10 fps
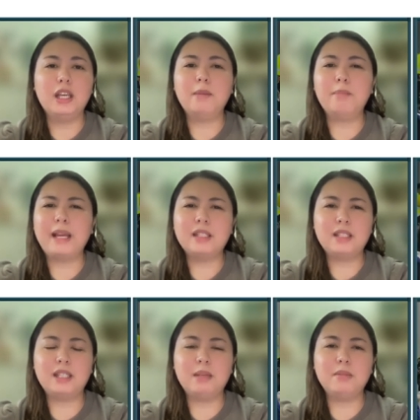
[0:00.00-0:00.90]
it might
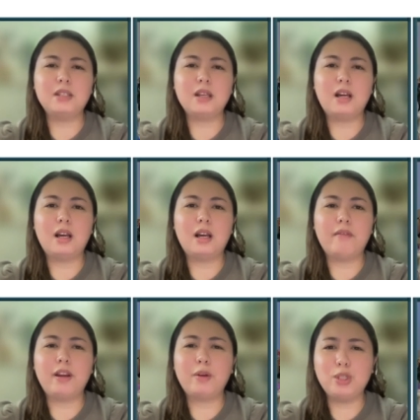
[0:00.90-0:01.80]
seem uh,
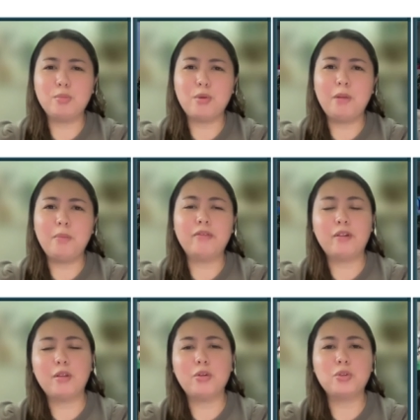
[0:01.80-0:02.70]
very small, but
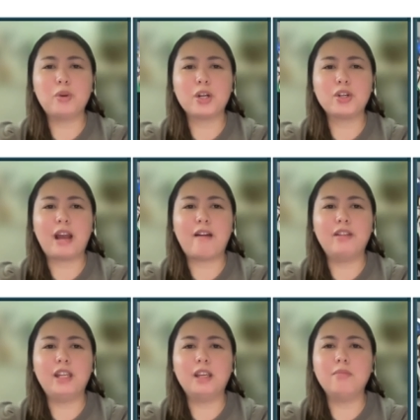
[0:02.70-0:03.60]
for those who are
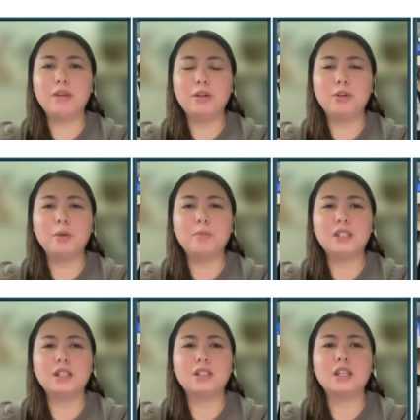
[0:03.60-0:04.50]
traveling in big groups,
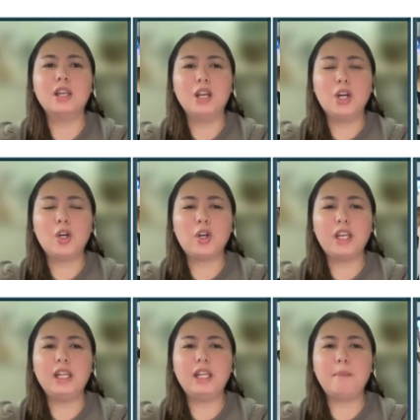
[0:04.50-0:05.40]
it's
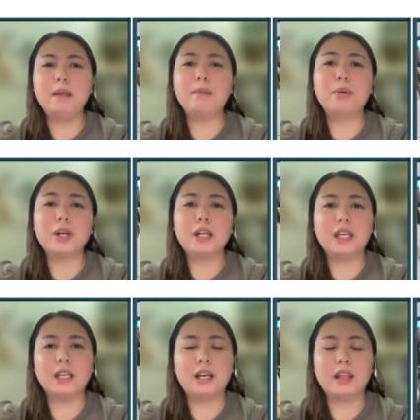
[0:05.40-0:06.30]
really a big
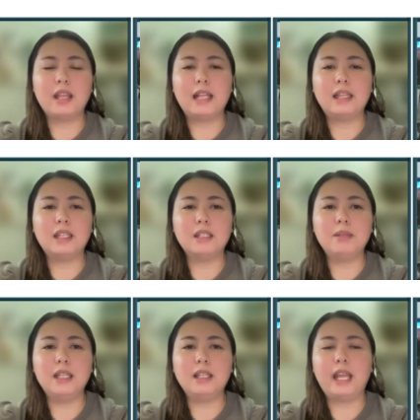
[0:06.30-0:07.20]
burden uh, that is
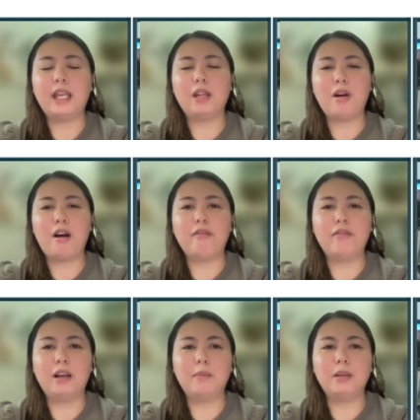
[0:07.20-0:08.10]
being taken off.
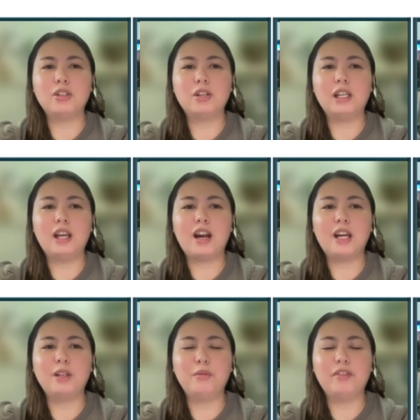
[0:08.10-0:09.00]
Um, it's really
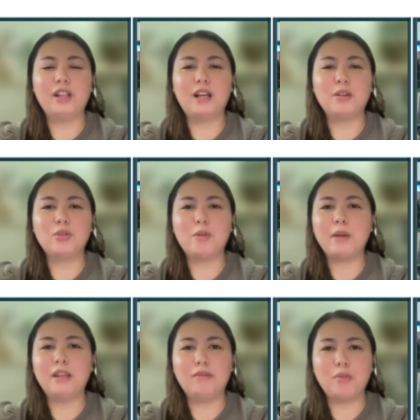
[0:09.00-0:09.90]
hard to fill out so
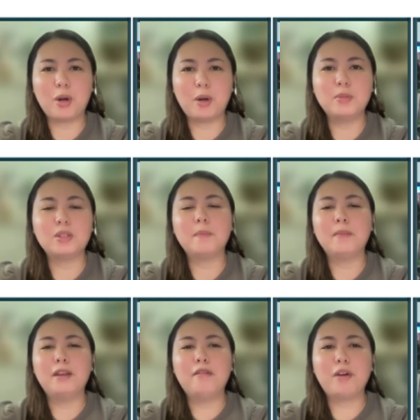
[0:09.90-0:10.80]
many forms
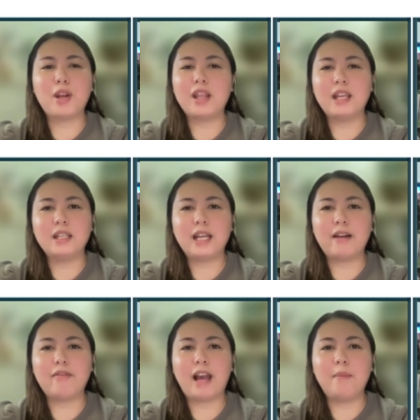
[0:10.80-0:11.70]
for the entire
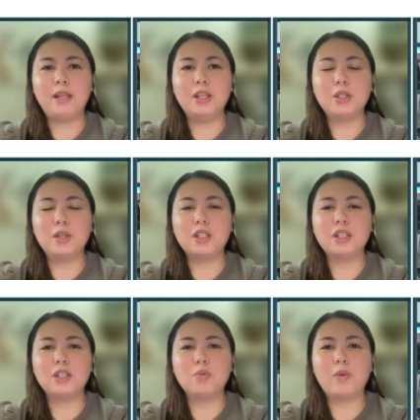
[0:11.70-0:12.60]
family. So it's
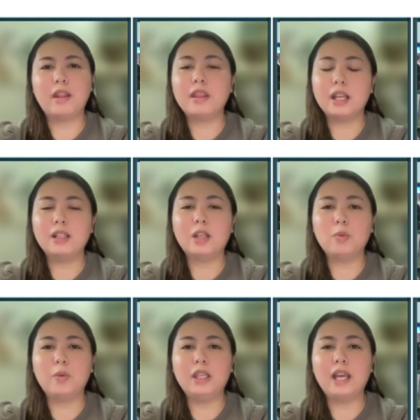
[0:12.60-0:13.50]
it's one thing that
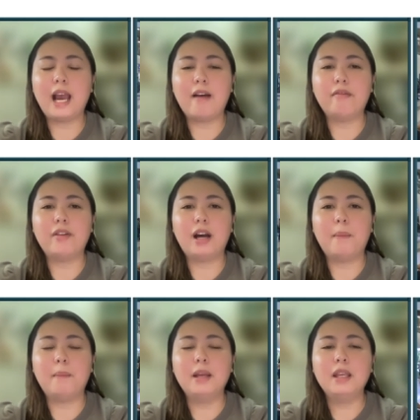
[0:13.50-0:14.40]
we have um,